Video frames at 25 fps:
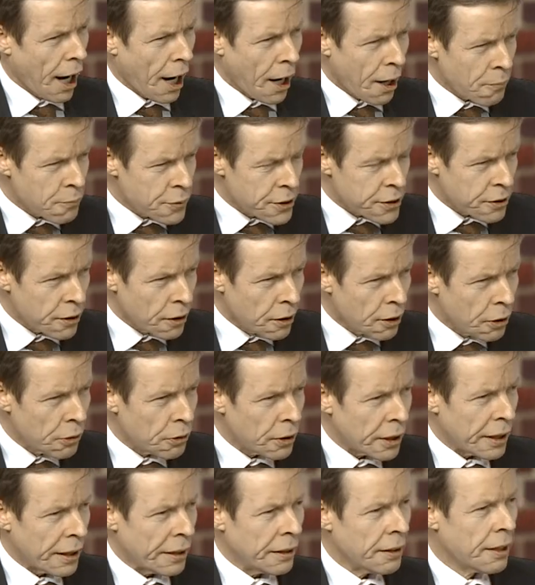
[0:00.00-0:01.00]

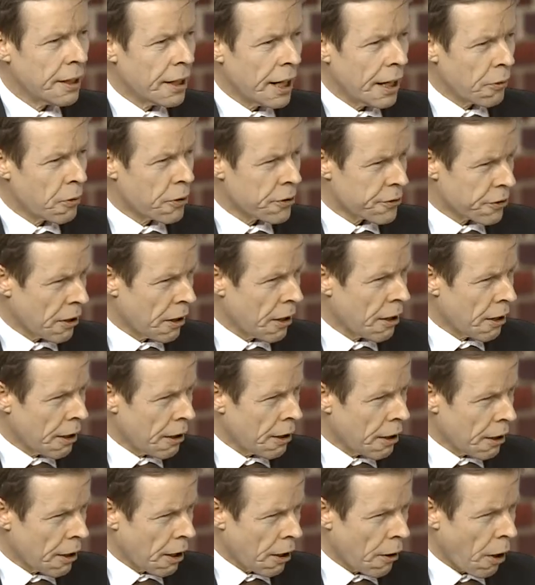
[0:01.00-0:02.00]
Absolutely. It was a,
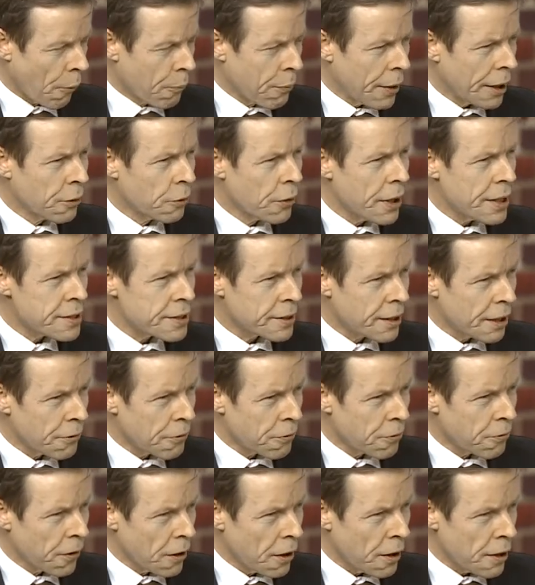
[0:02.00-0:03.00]
a big risk
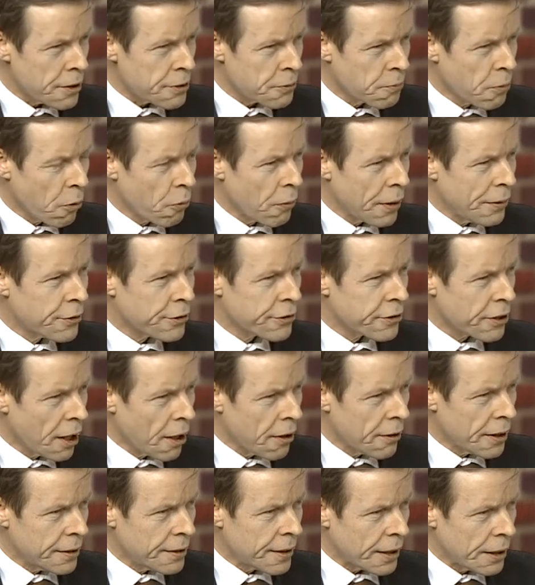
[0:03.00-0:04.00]
at first, but we've
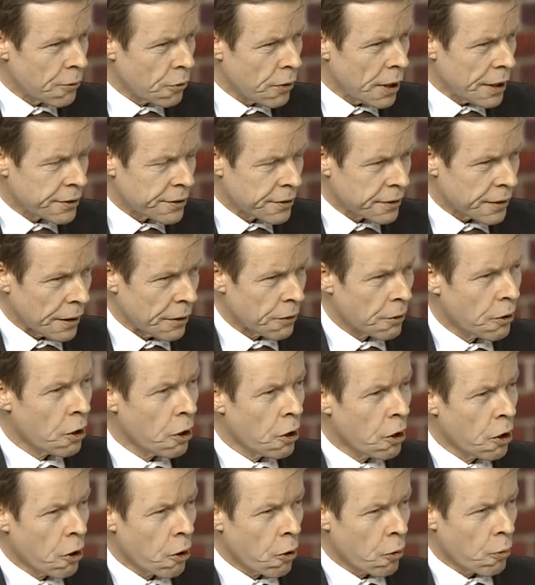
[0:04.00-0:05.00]
slowly de-risked it.
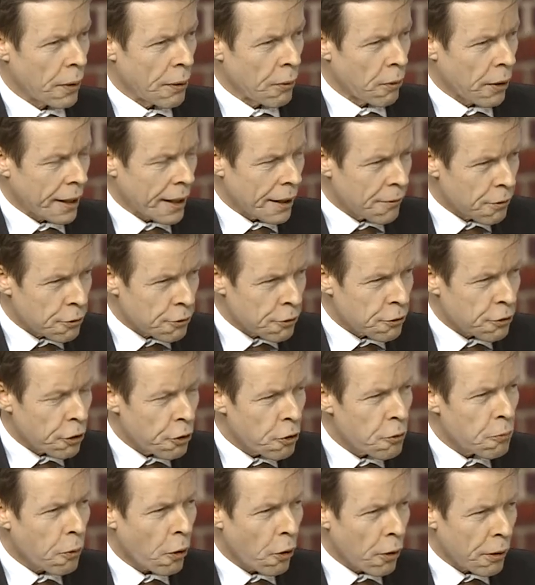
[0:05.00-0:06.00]
We were given
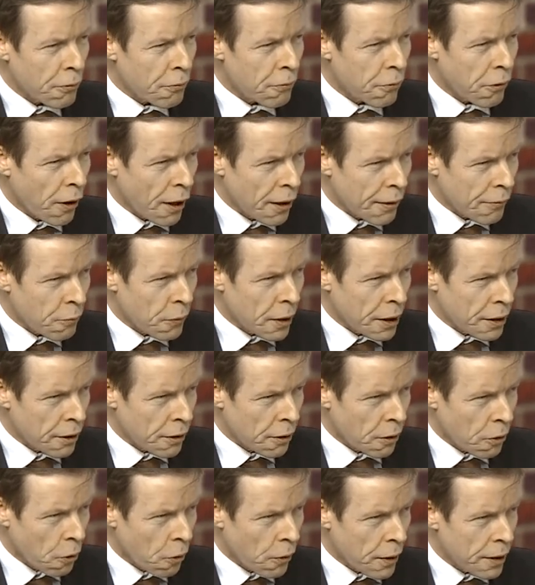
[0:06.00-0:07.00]
2.5
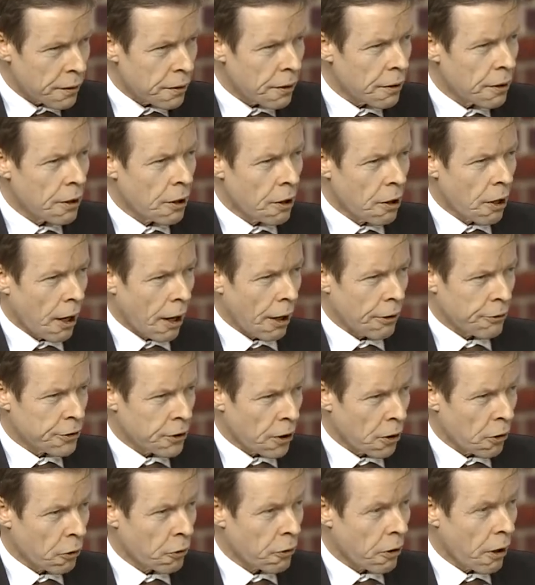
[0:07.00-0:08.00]
million quid and
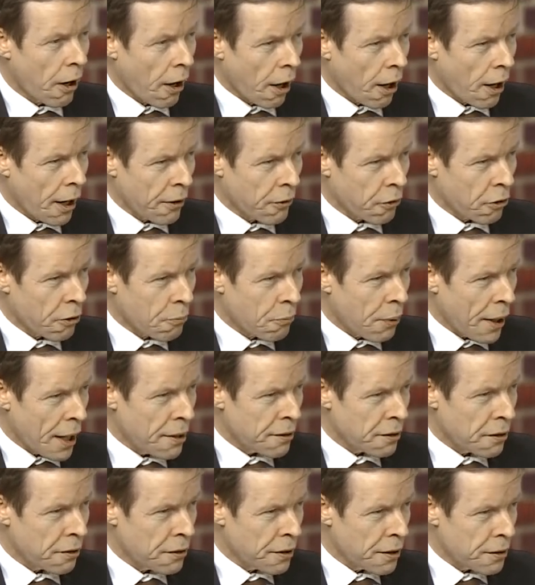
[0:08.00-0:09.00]
told either
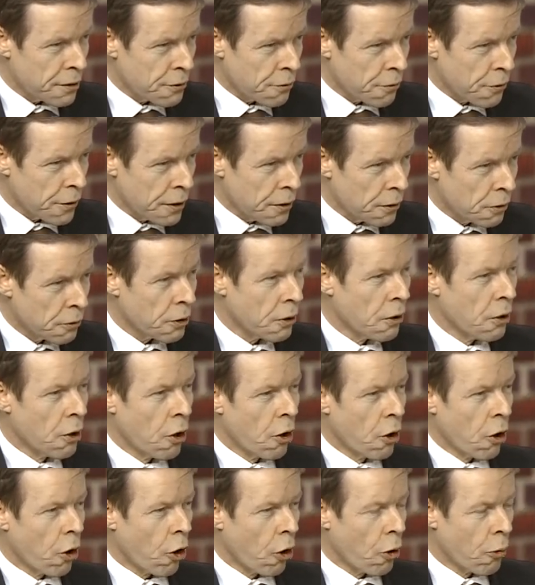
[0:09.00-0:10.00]
abandon this field
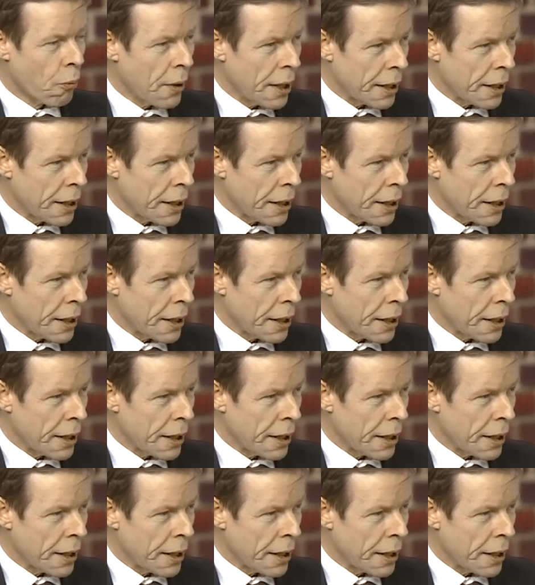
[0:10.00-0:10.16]
or